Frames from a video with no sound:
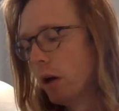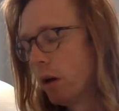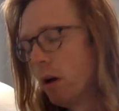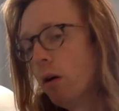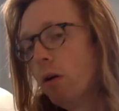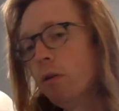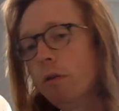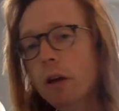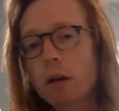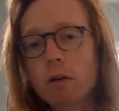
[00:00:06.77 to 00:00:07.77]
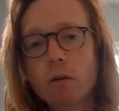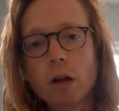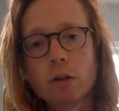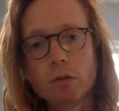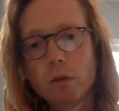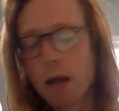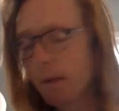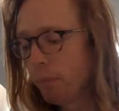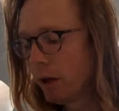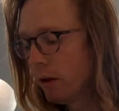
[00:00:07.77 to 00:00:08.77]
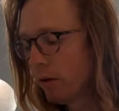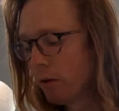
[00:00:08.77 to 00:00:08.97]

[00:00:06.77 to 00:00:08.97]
COVID runs rampant,